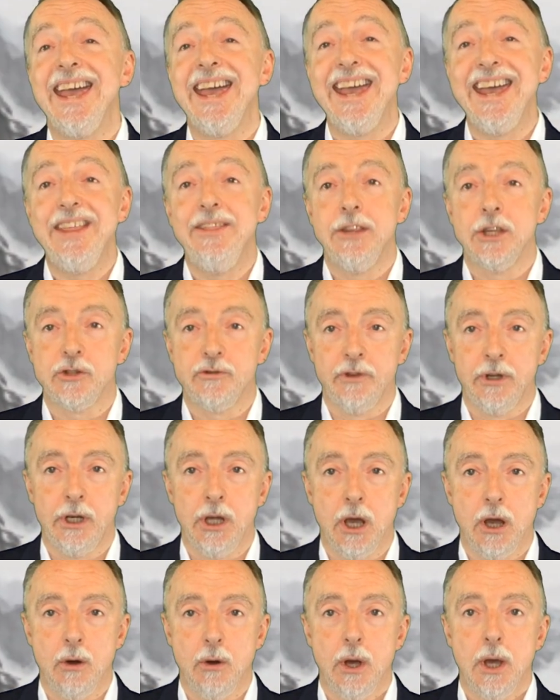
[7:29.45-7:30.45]
in this
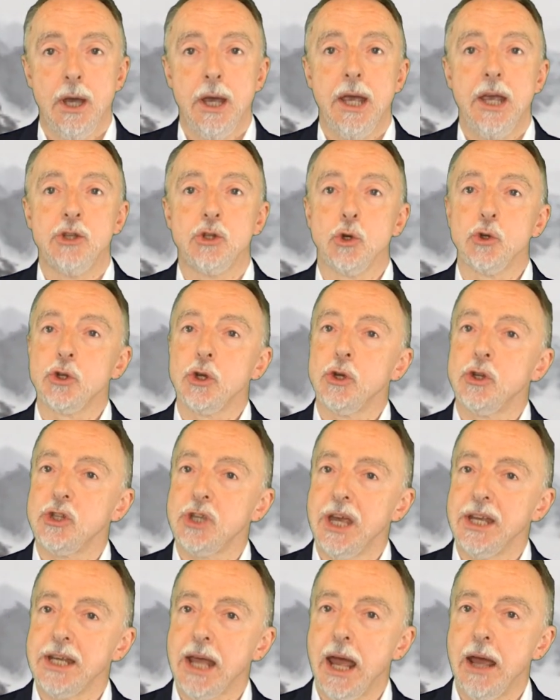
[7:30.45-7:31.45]
video is also
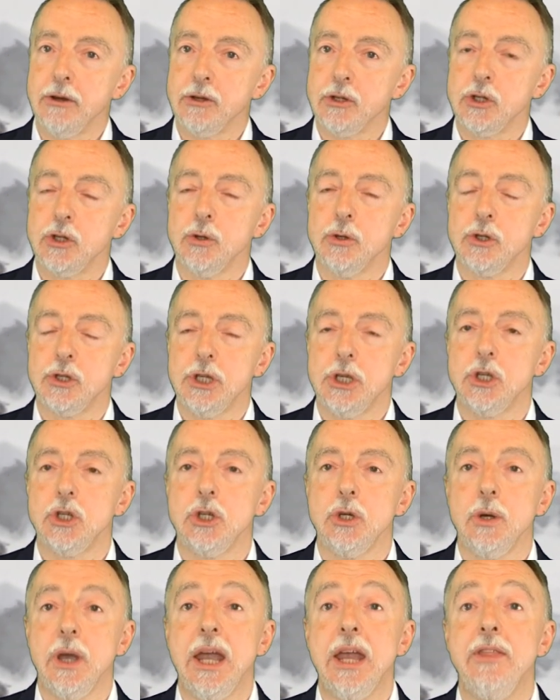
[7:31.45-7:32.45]
set out to
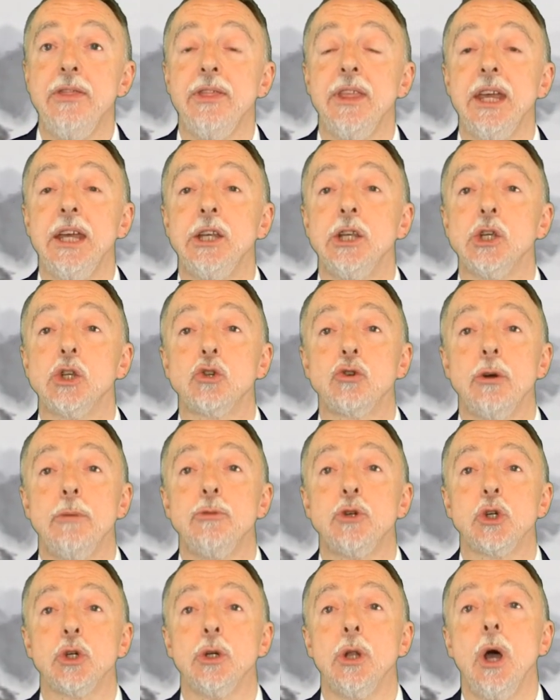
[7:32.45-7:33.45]
assist you in the
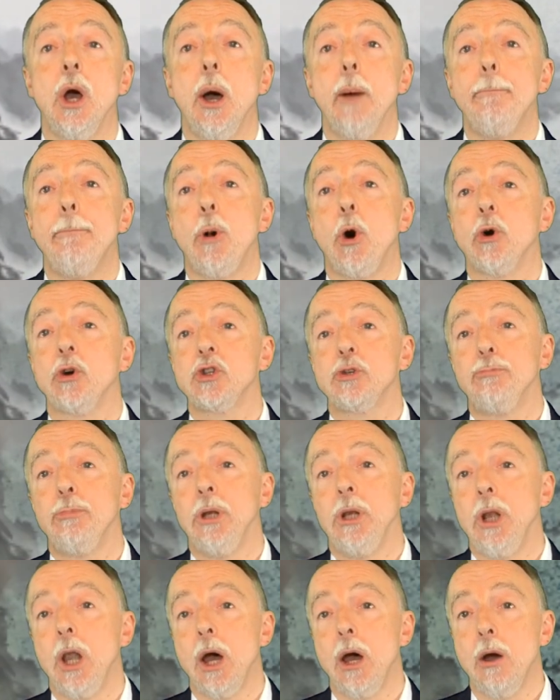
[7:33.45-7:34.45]
description box
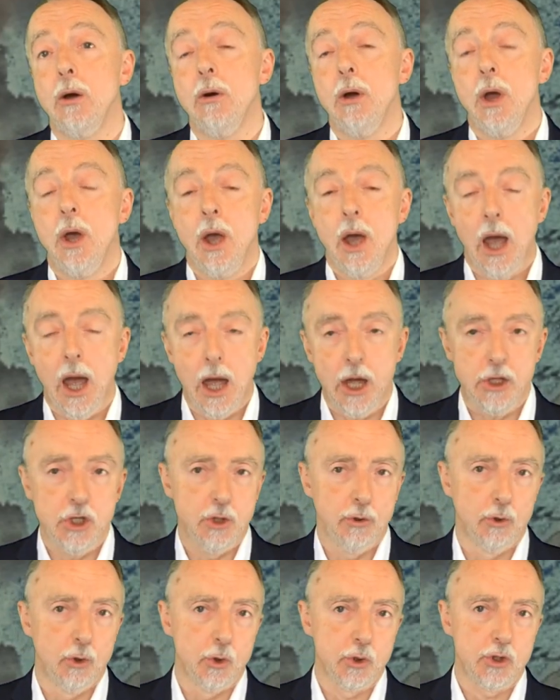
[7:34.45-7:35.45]
below, and you
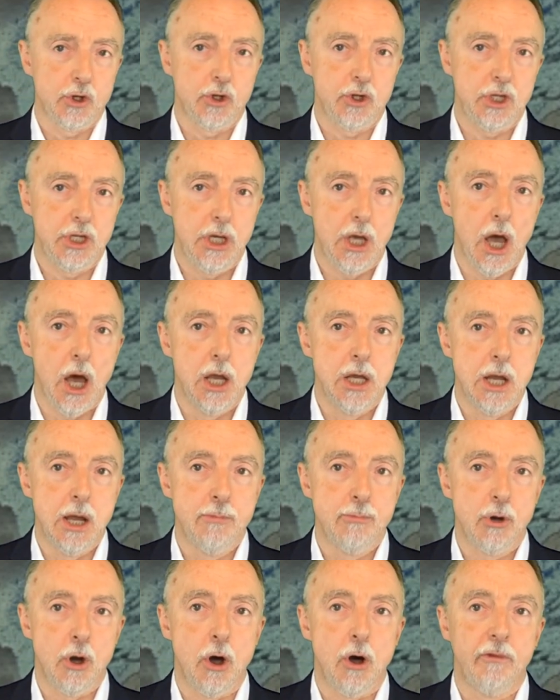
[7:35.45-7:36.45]
will also see a
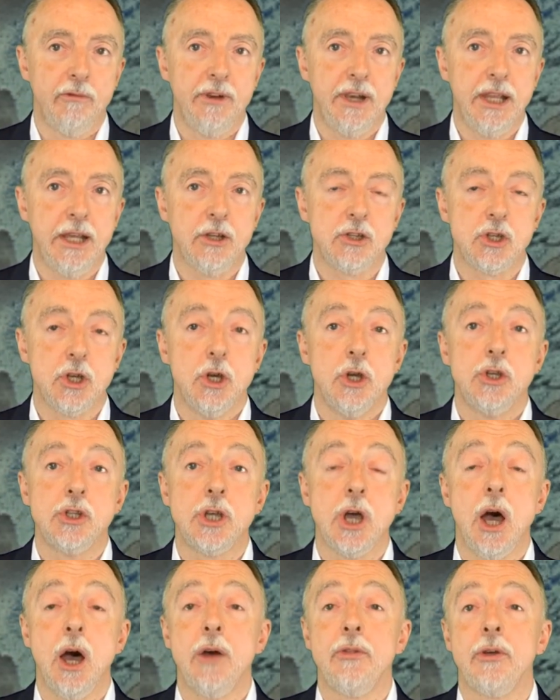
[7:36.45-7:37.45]
number of links
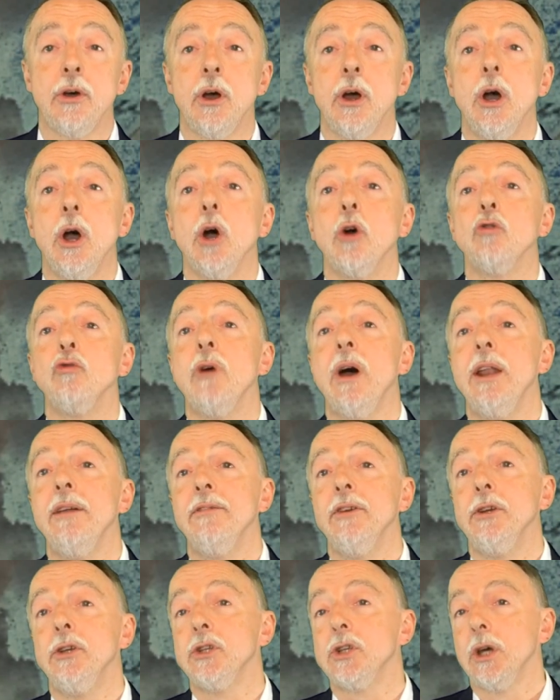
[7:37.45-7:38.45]
to other
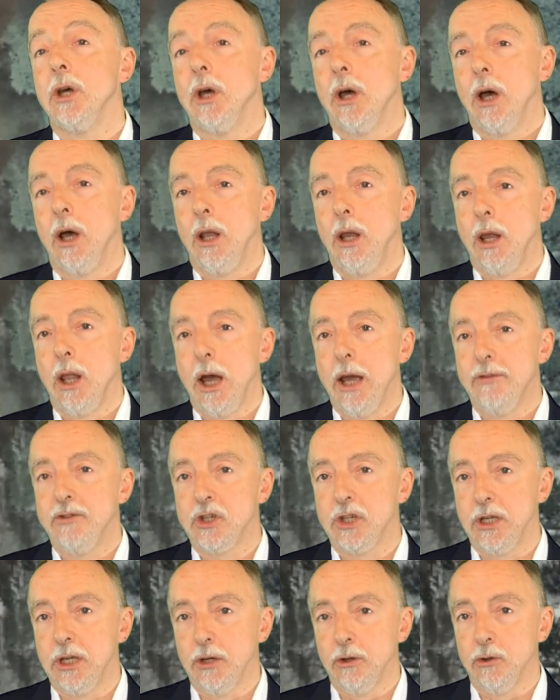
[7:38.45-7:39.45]
relevant life
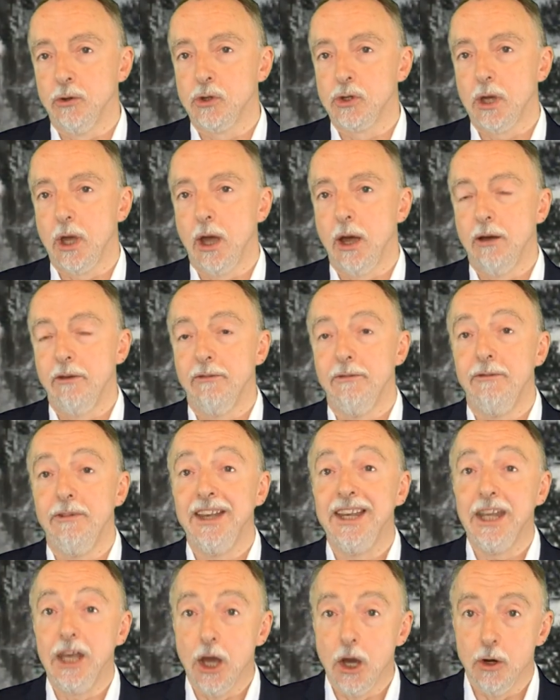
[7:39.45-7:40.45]
skills
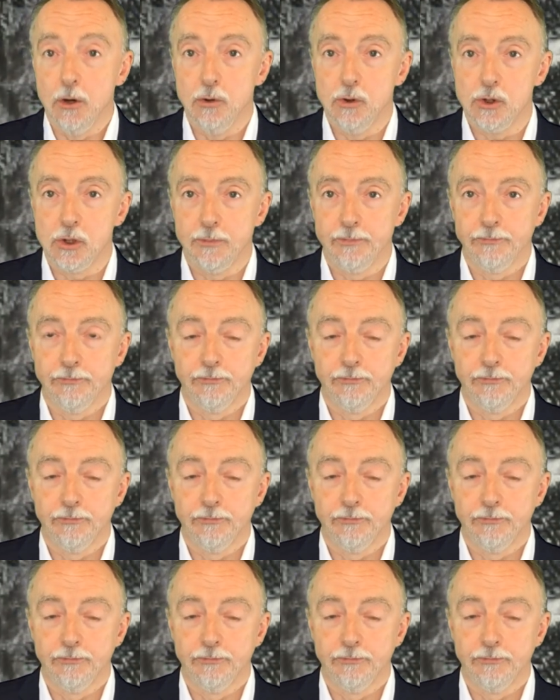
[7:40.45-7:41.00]
videos.